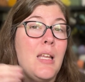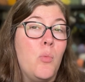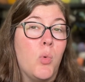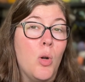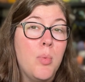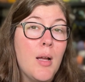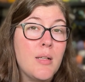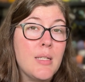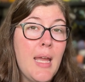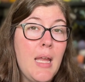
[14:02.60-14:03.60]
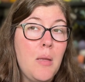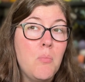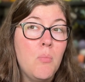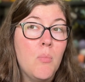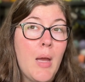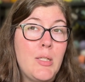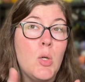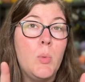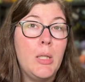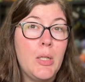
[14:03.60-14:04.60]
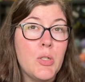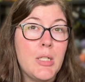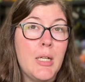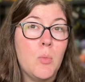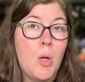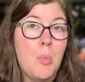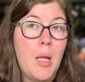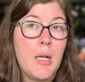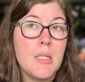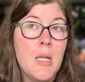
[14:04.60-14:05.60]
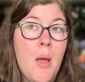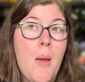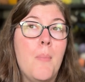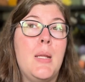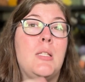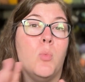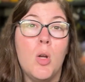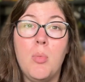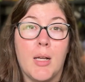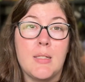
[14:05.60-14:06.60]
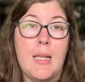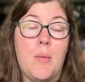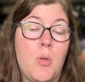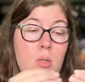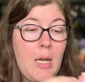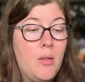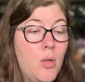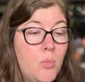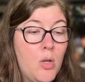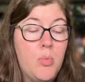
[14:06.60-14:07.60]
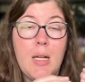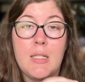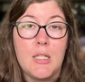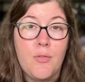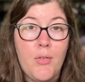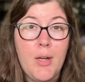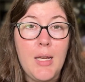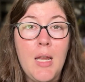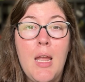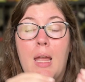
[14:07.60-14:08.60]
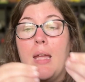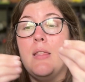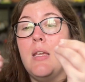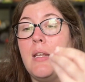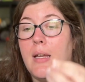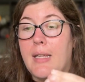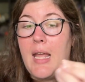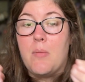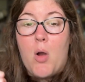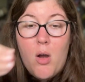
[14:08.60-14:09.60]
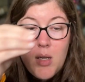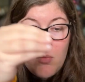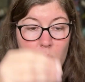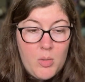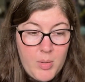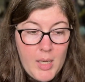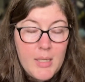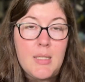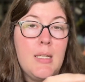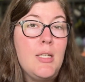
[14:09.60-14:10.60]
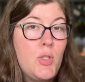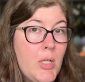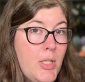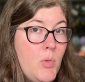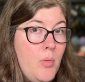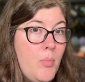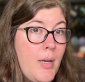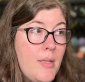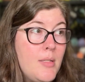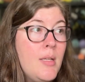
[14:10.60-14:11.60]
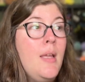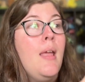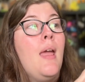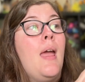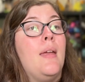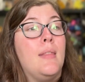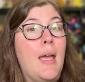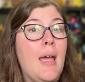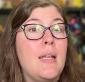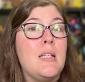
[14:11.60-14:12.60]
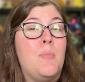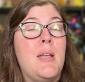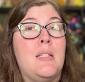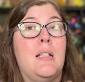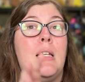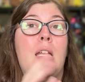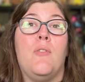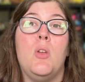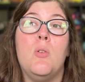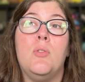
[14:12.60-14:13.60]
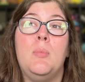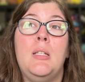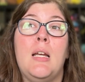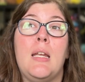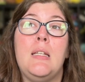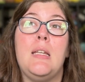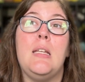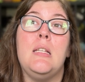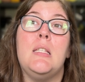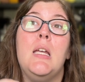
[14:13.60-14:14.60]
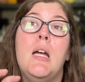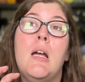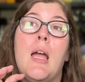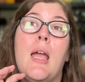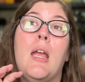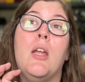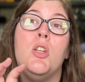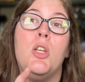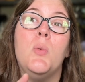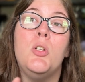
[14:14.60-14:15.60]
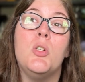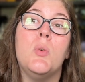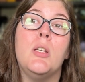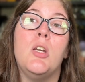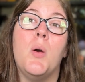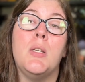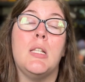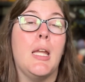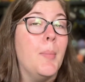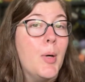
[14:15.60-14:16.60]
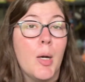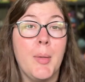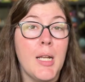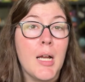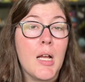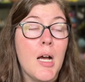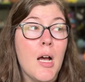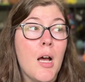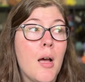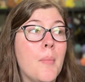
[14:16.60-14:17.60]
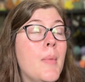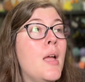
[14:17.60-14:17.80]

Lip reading: a Roblox game. I don't really understand Roblox, but it's a Roblox game. You download Roblox, it's free, and then a game on Roblox is Dress to Impress. And that is basically, if you were from the 90s and you enjoyed going to like Barbie.com